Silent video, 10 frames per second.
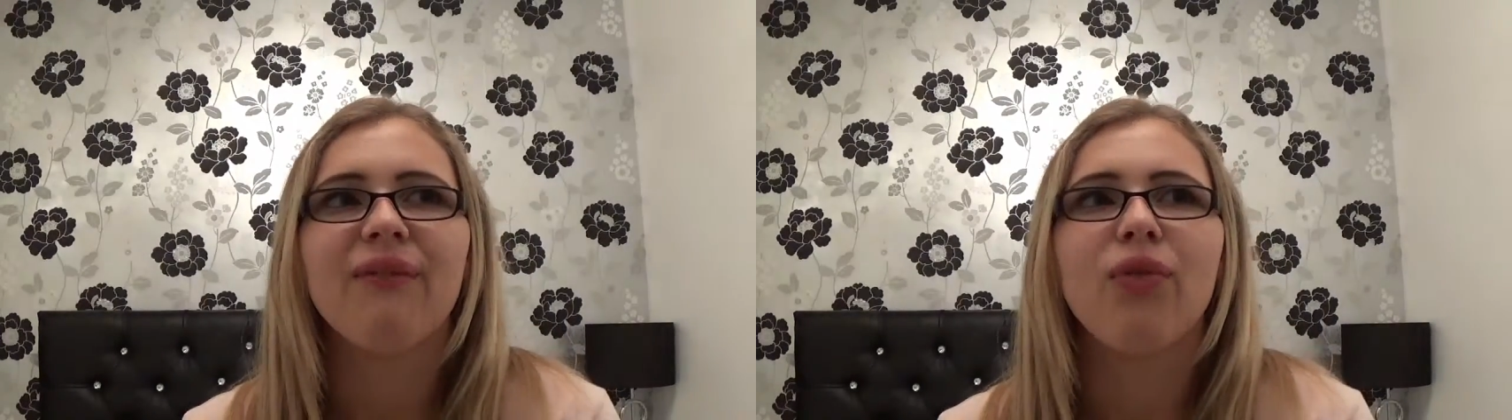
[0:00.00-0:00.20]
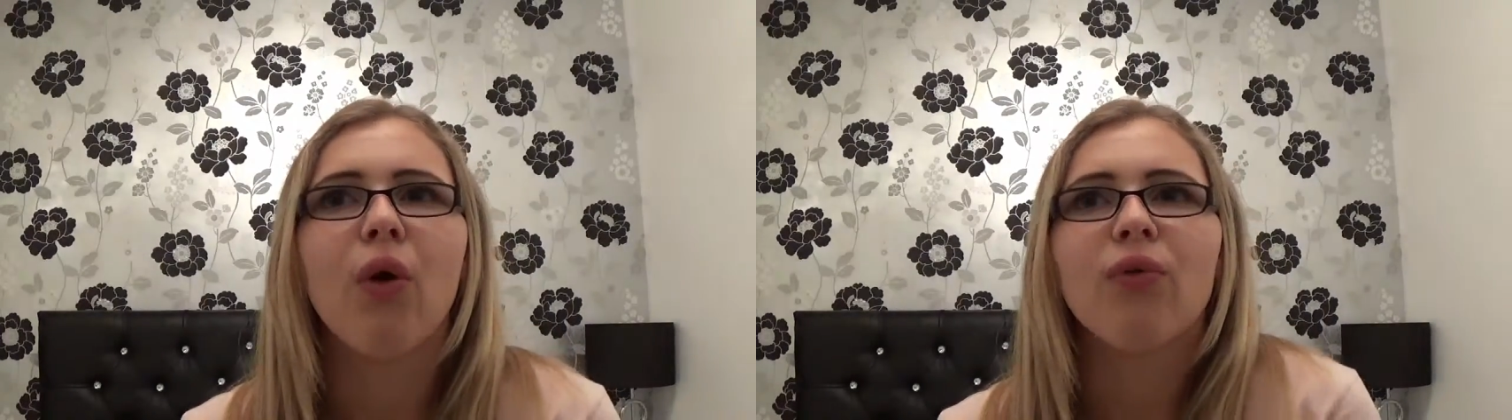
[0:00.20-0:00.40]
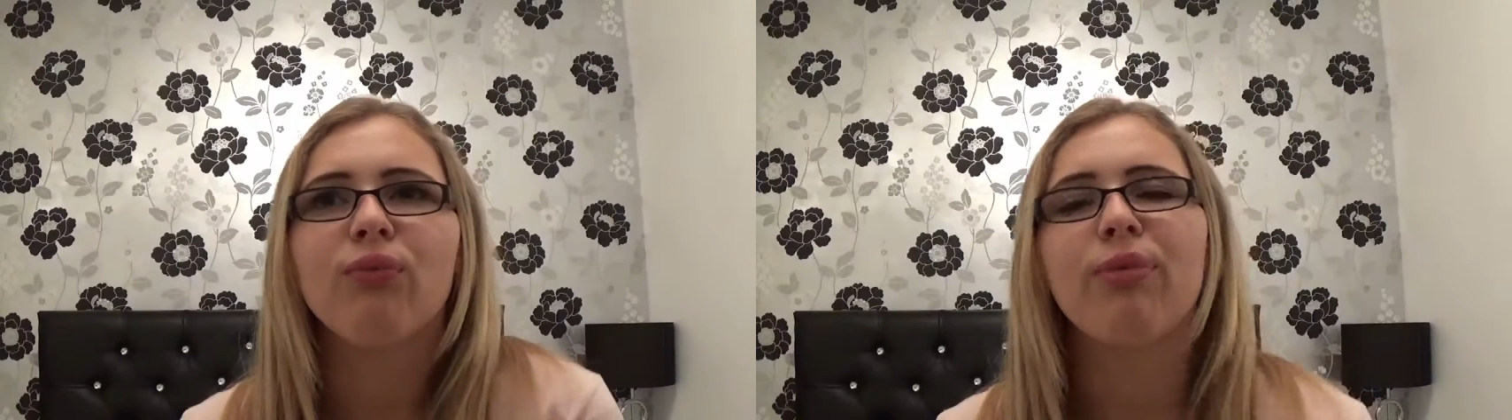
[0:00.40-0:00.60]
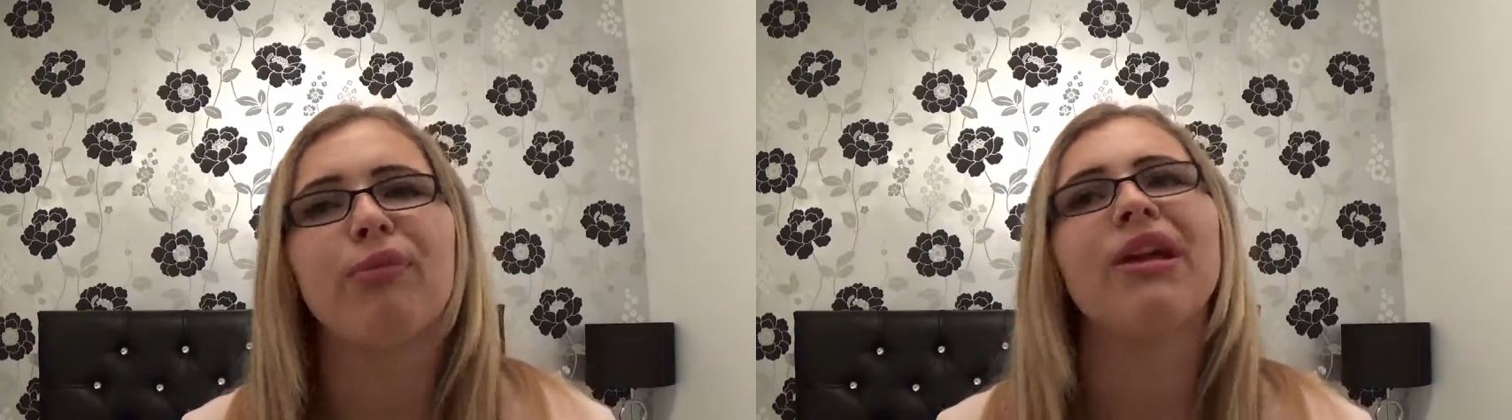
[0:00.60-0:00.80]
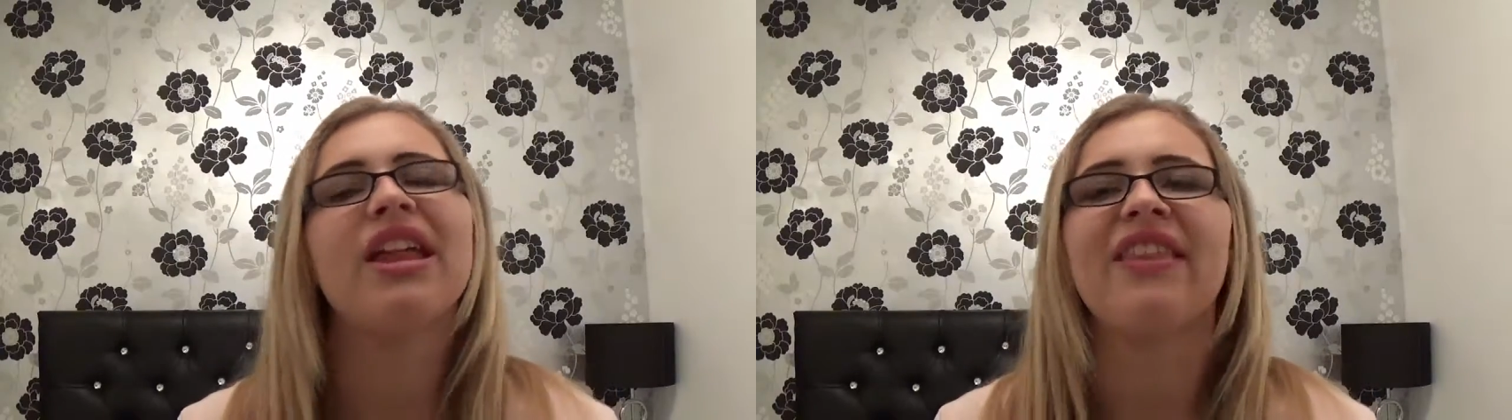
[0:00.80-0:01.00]
not the
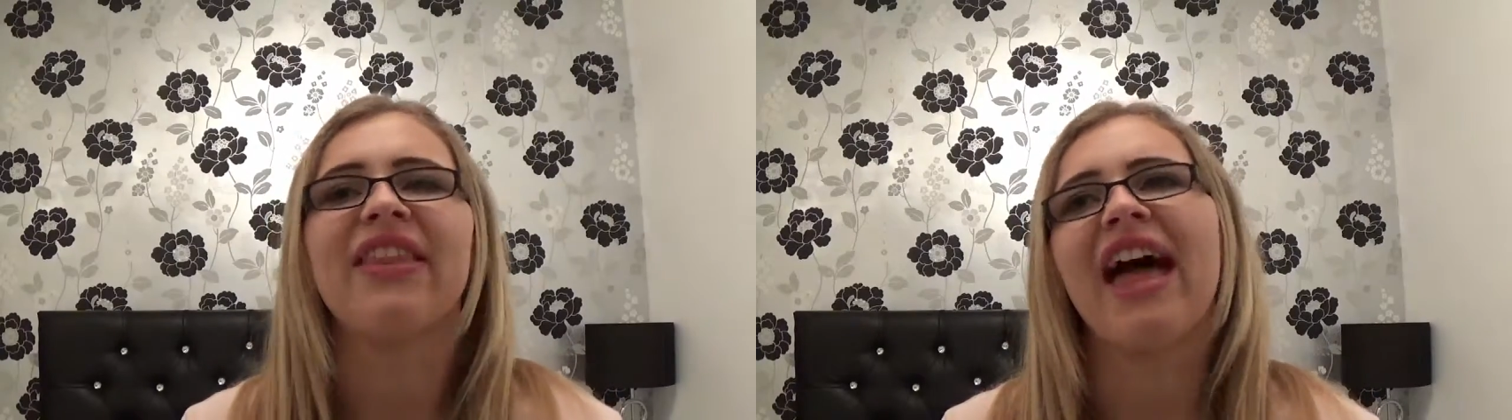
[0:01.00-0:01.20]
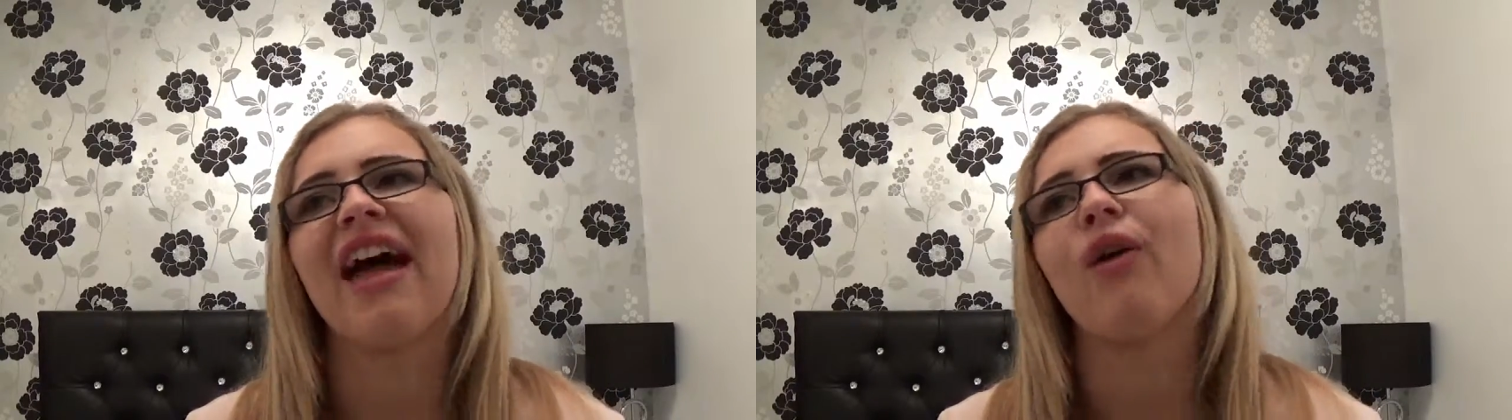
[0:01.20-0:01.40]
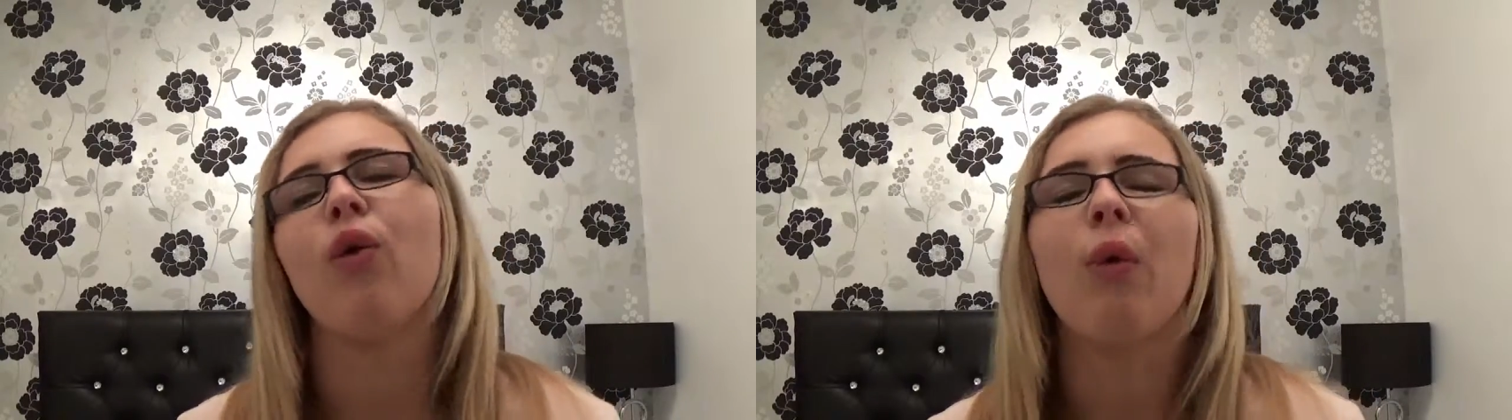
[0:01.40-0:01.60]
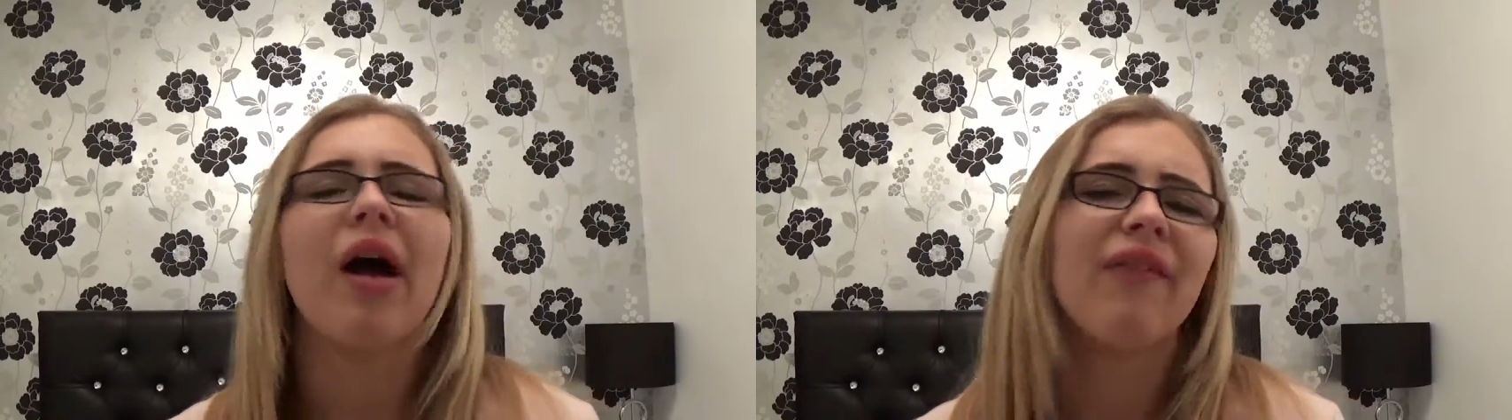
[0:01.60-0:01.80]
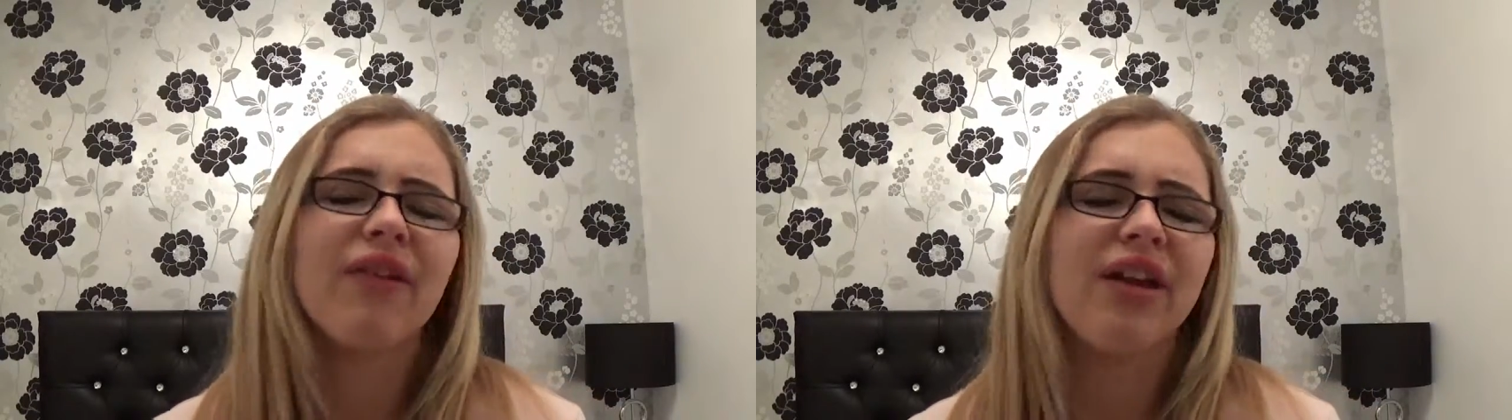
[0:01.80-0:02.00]
billionaire or
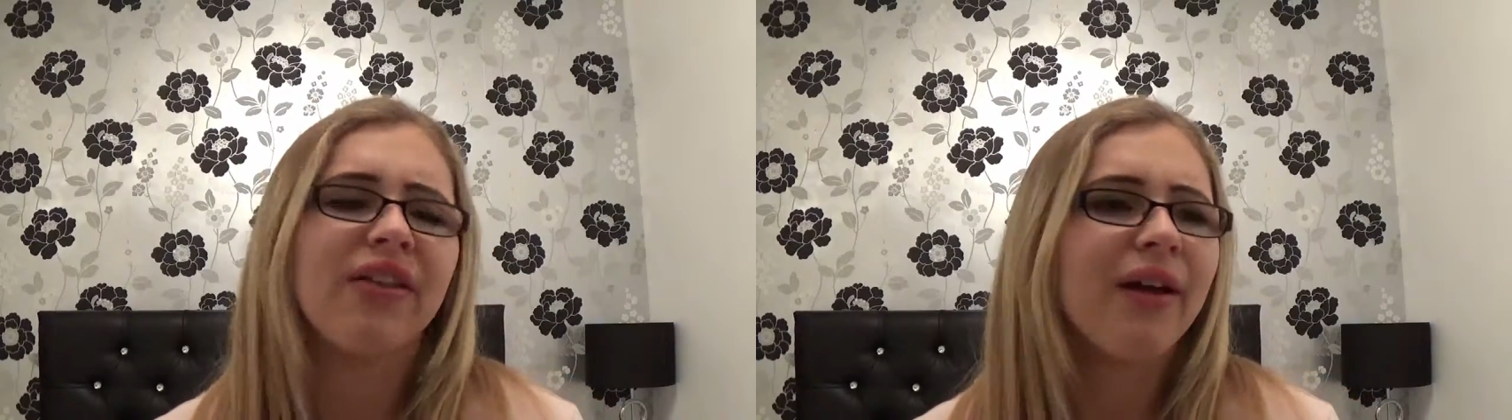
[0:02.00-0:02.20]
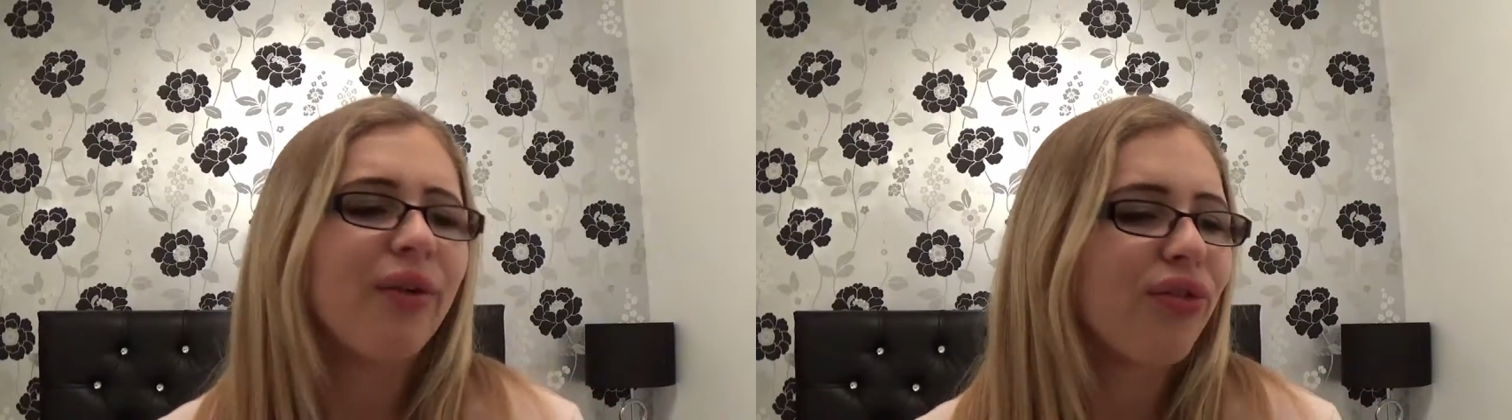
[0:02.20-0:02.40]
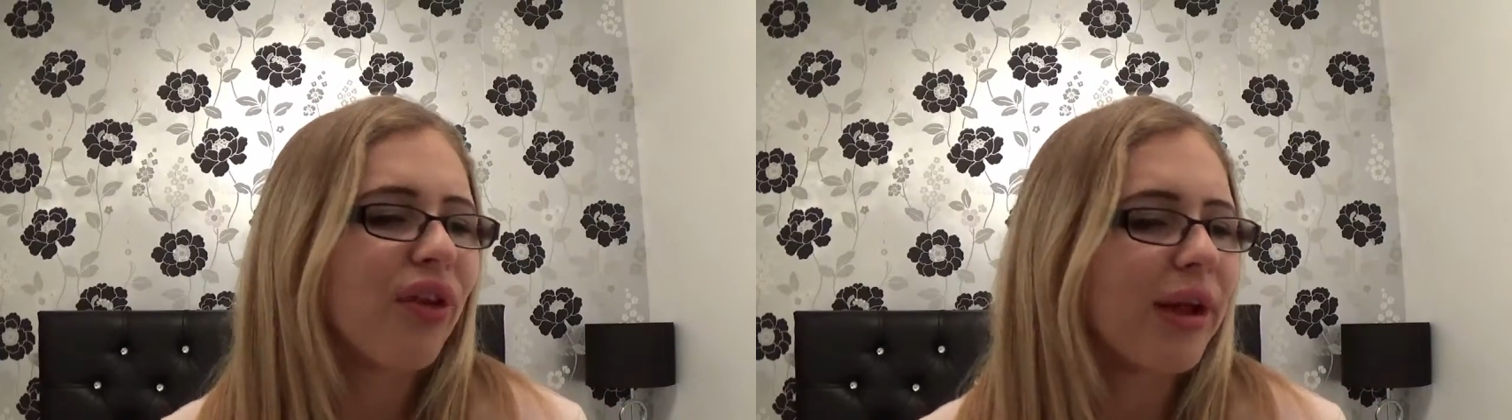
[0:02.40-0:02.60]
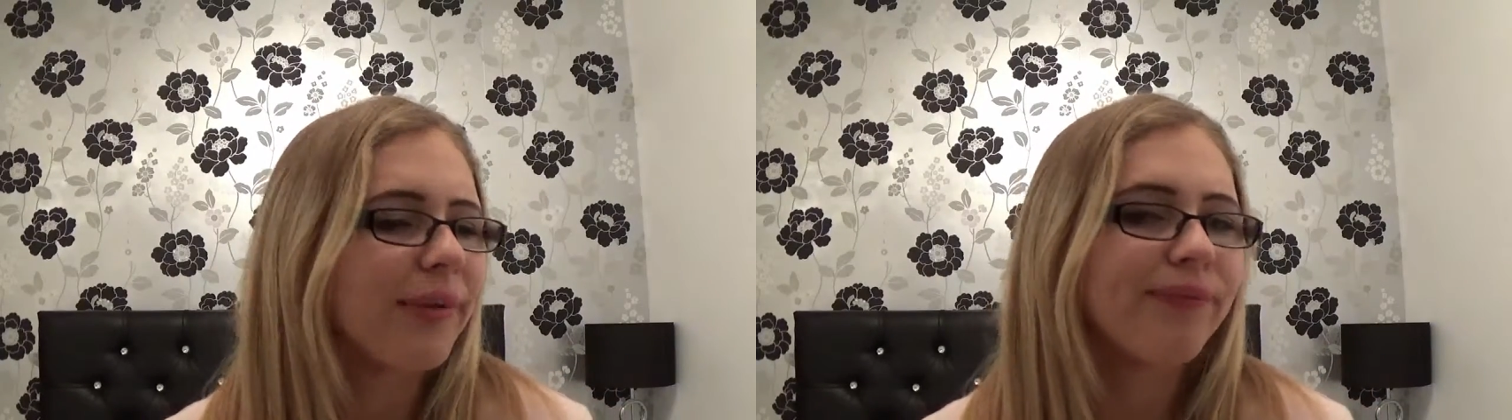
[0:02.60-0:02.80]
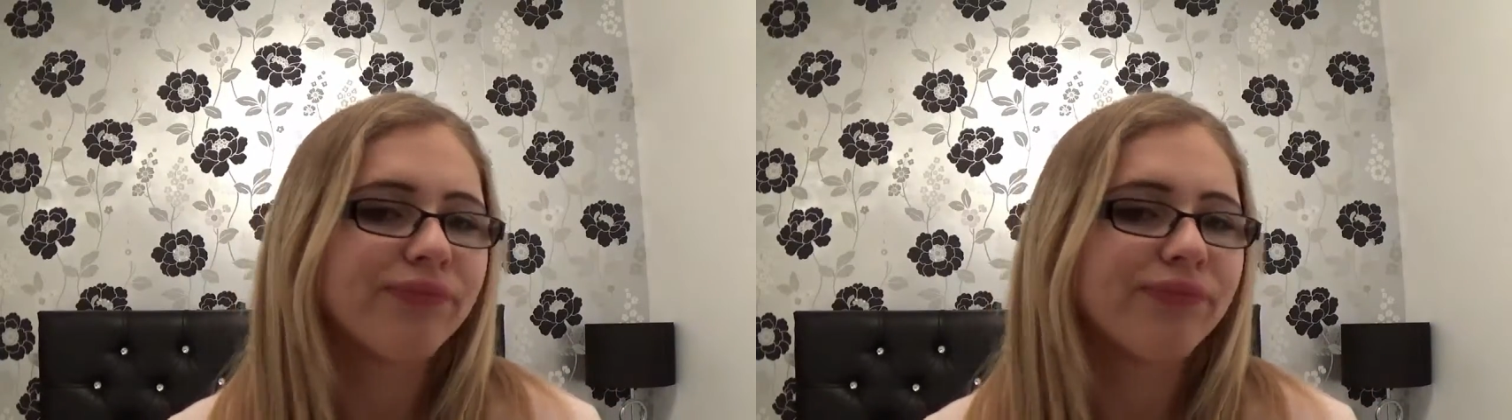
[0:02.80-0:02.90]
whatever, you know. So